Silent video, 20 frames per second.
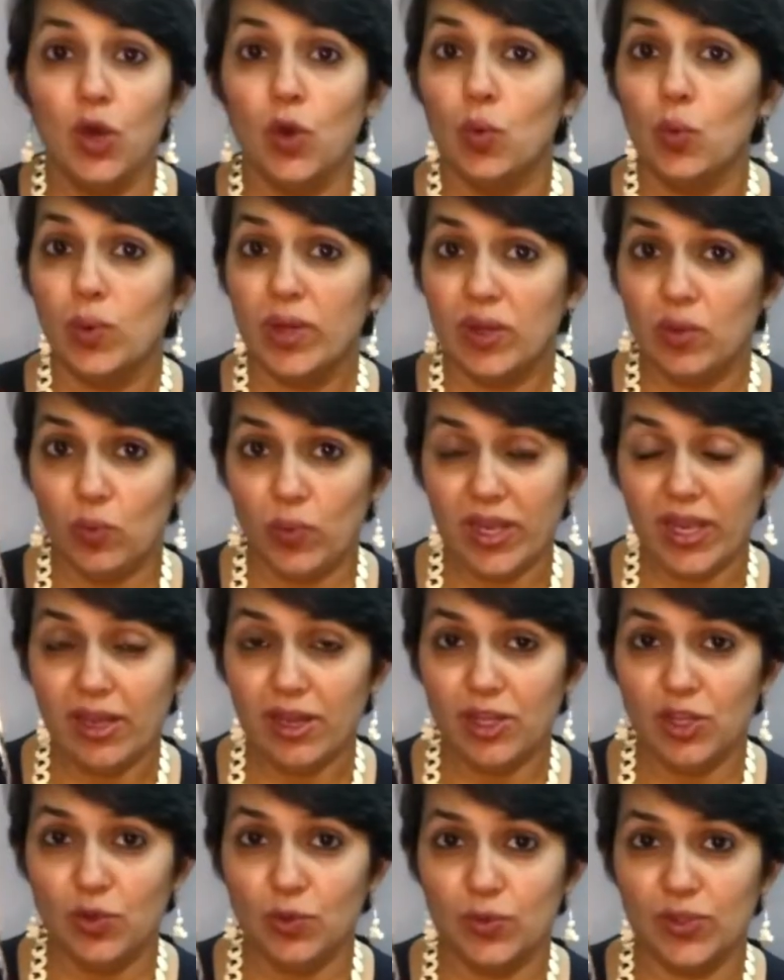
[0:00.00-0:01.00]
When we are
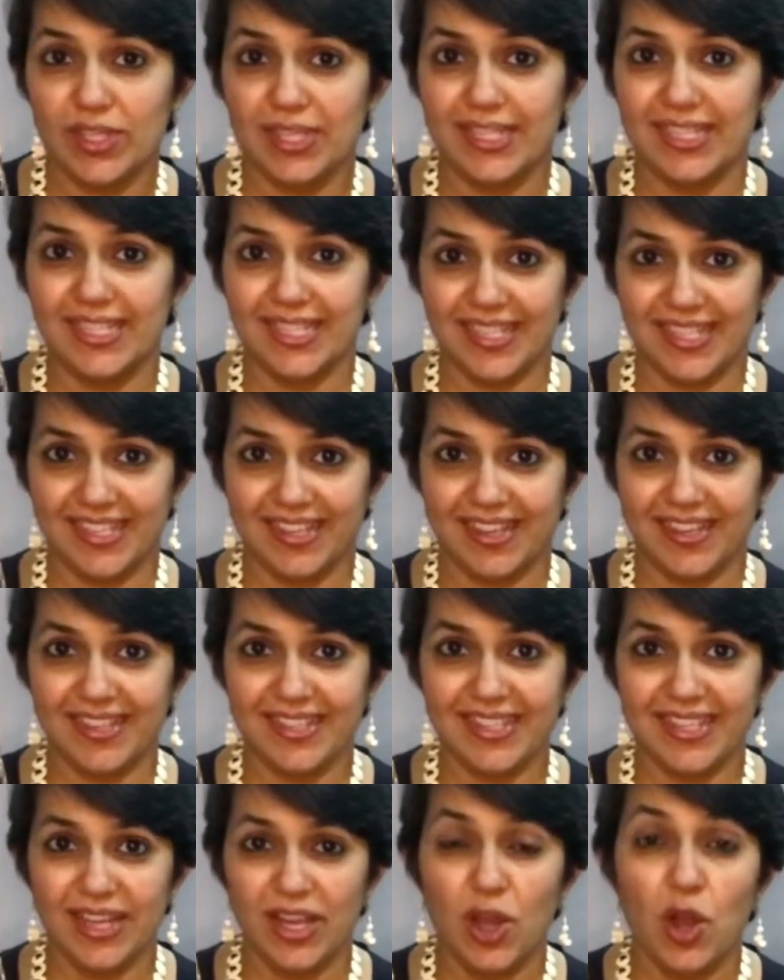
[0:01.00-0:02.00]
using scissors,
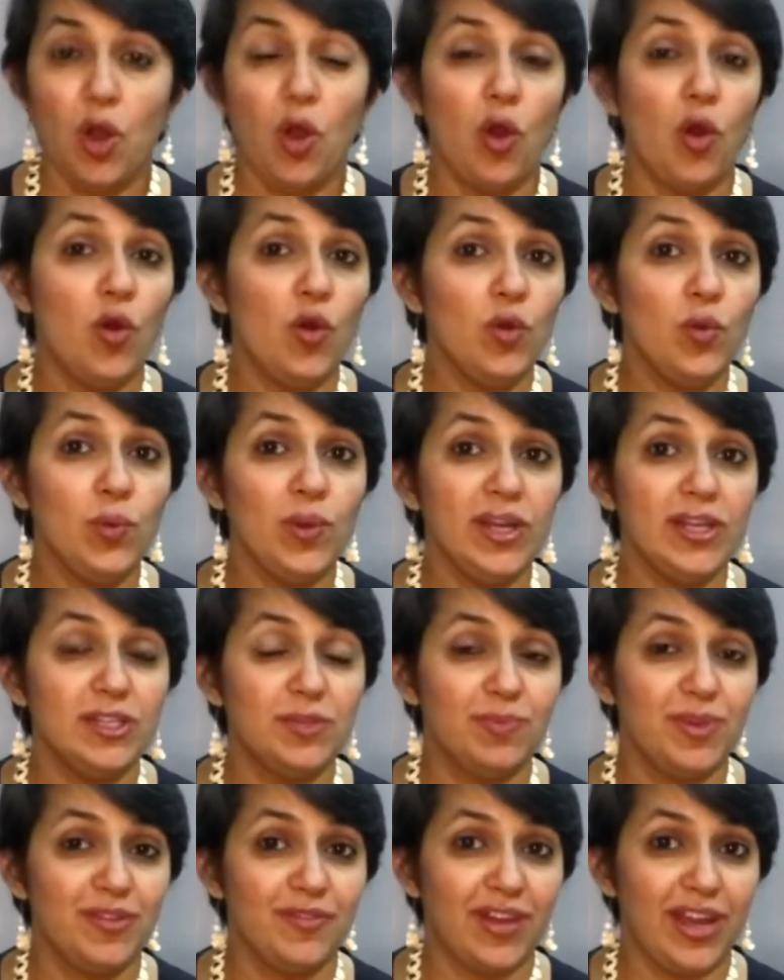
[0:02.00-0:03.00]
always
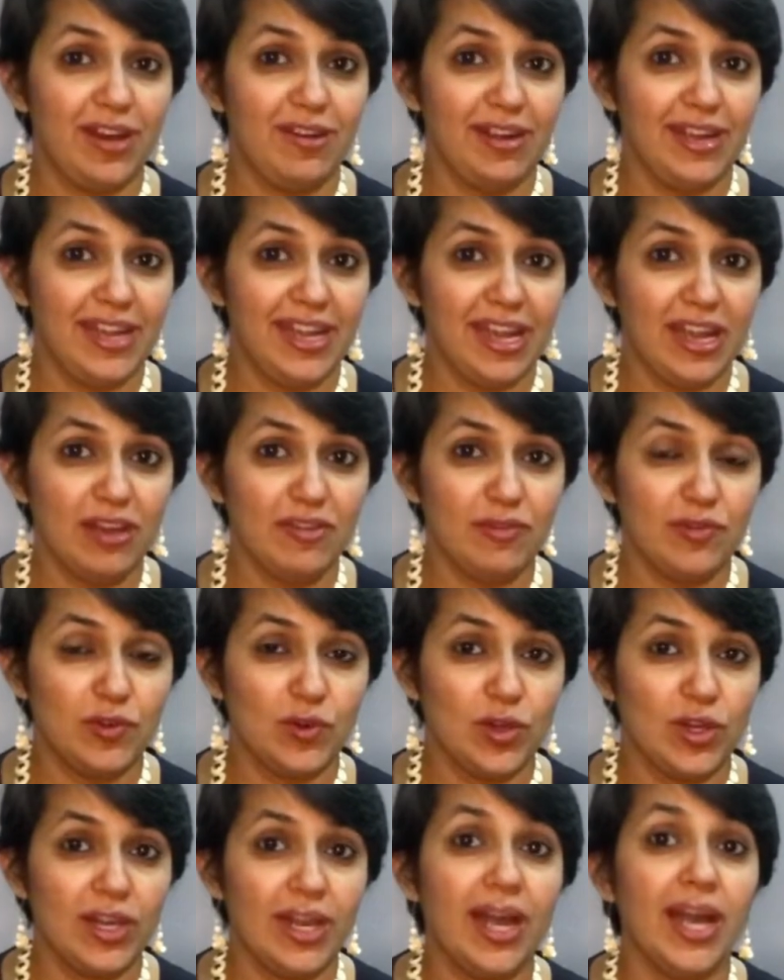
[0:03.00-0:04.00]
be very
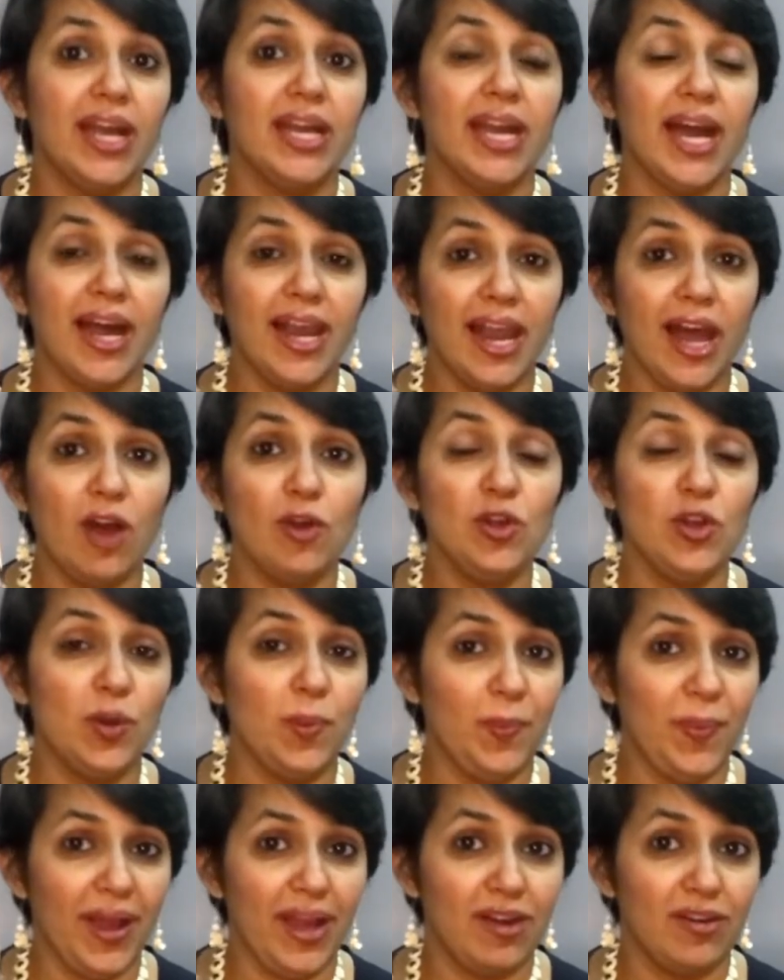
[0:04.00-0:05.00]
careful and allow your
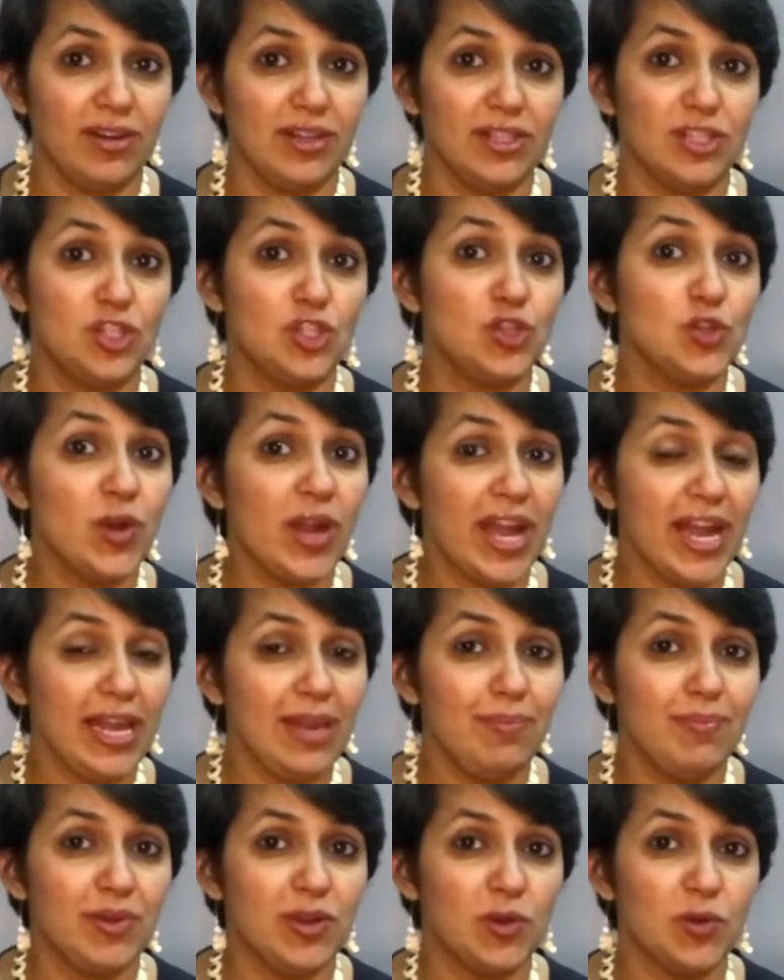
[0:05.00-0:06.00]
parents to
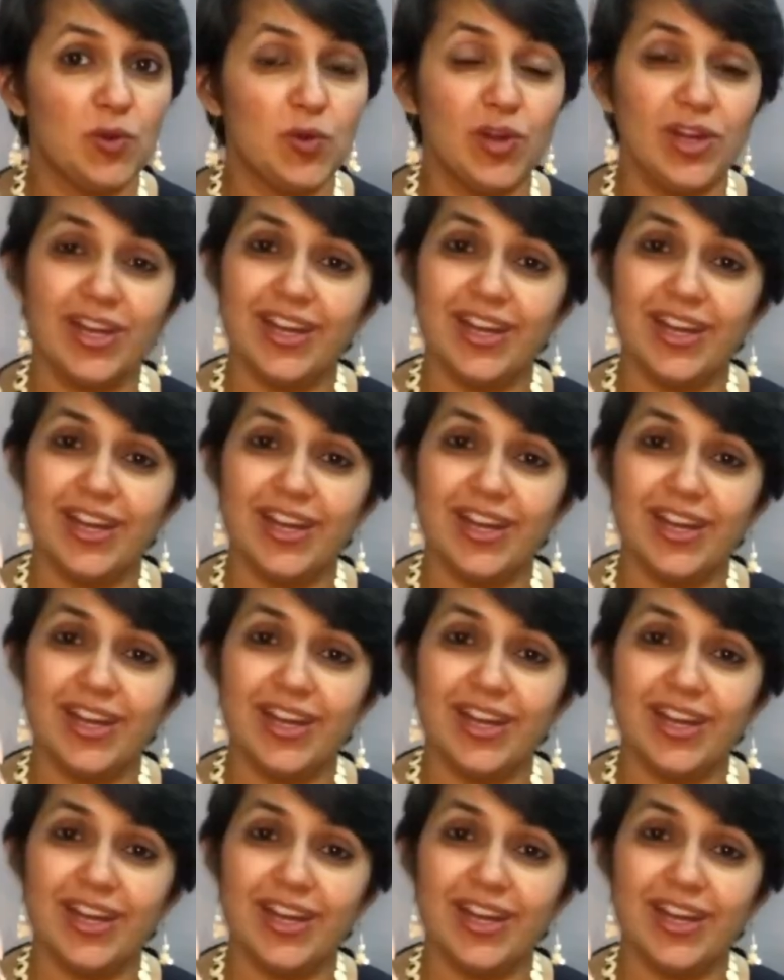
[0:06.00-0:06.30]
help you